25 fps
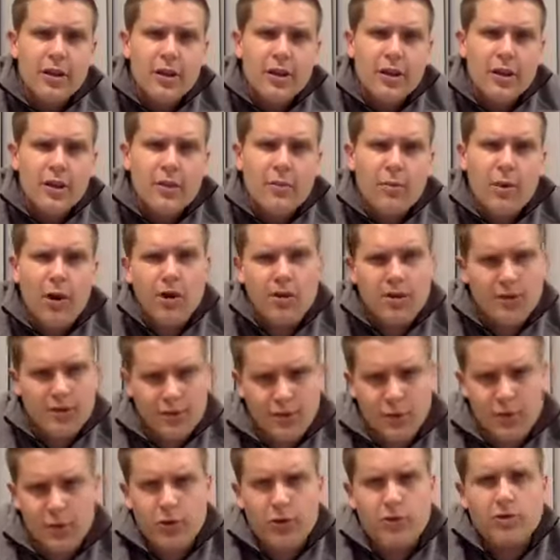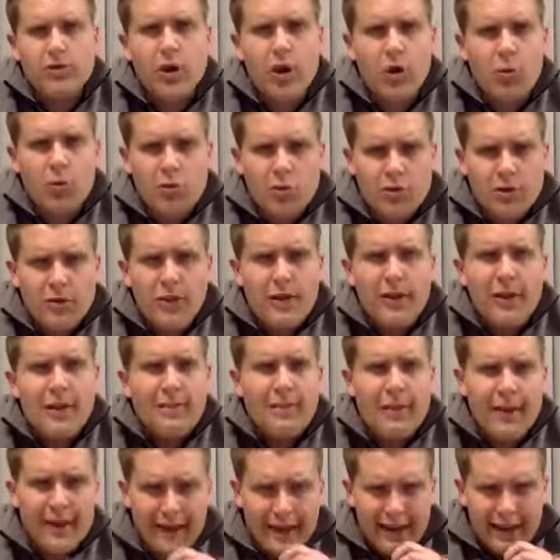or is it 4-star worthy that I'm
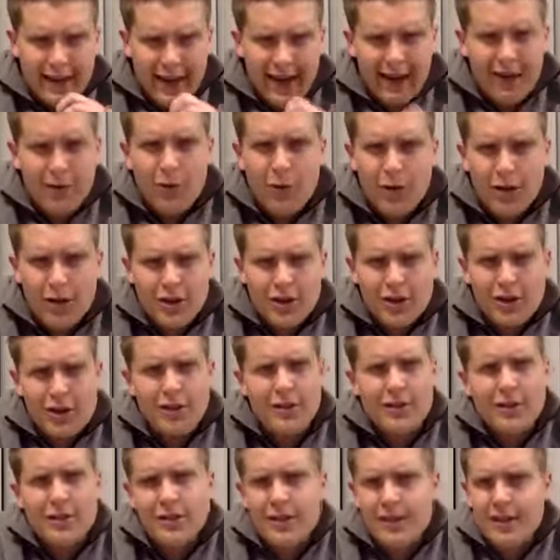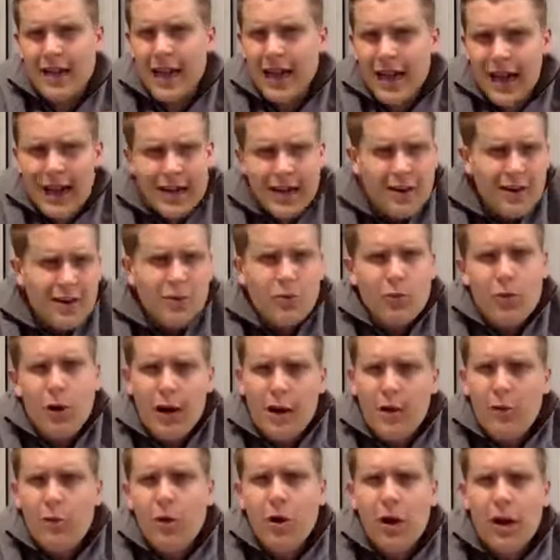like, I want to share this? Because I can
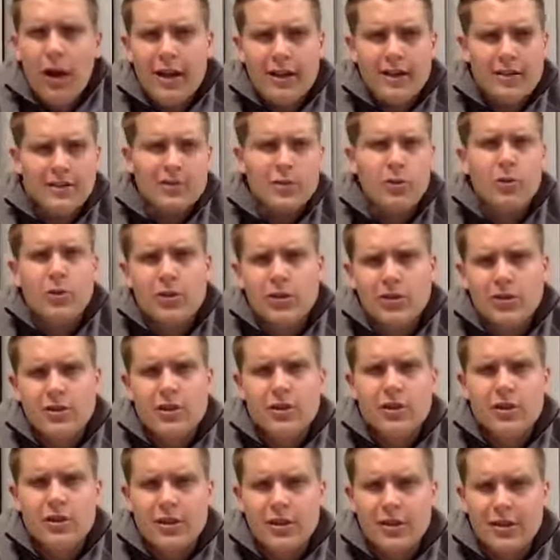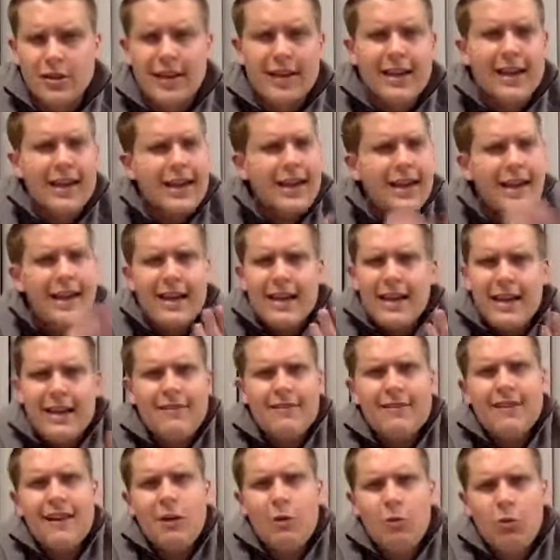rate wines 4 stars, and
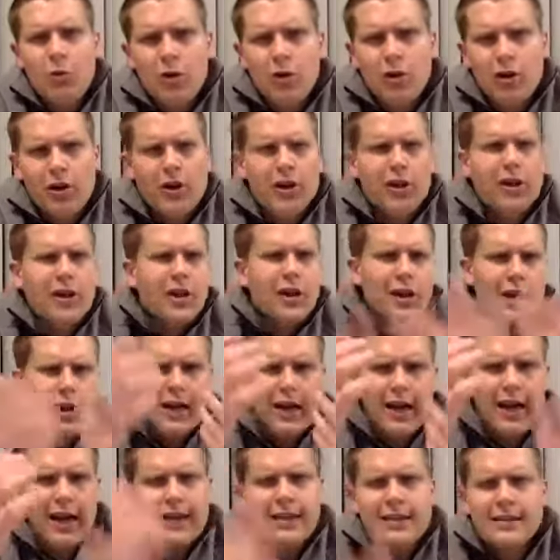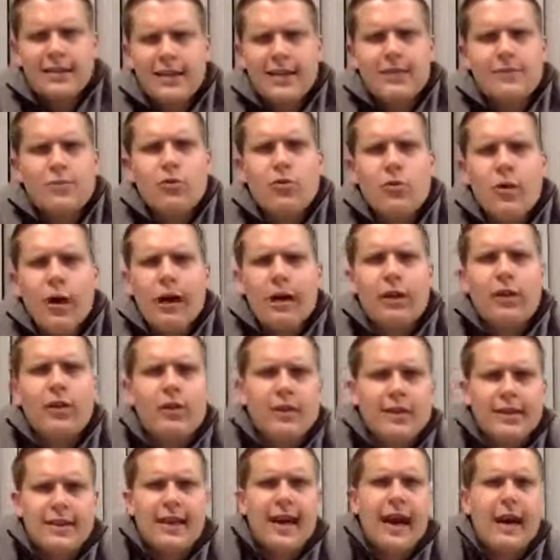even at work, I sample wine all the
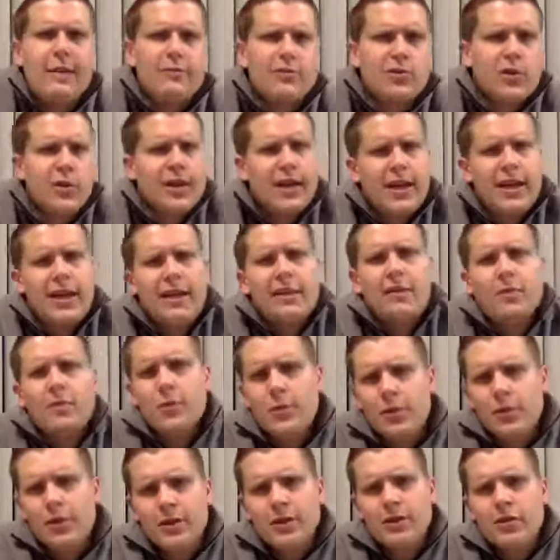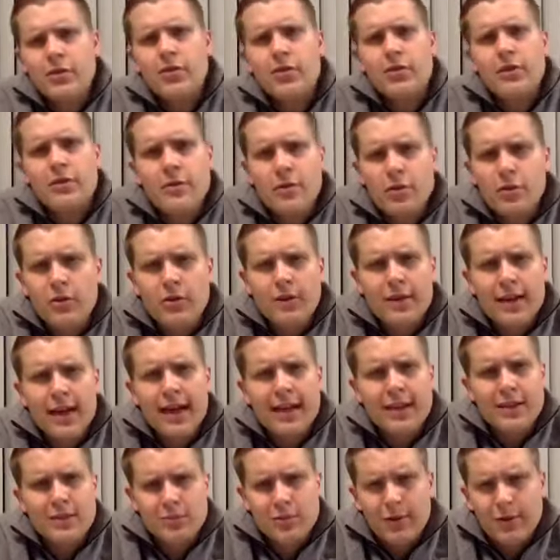time, so I can't really do a review on that
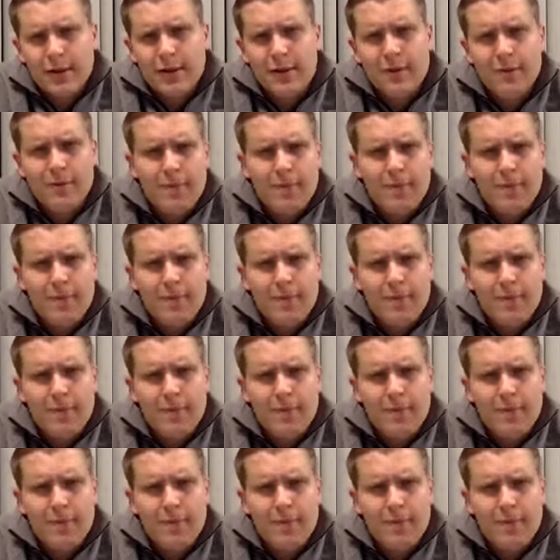as well.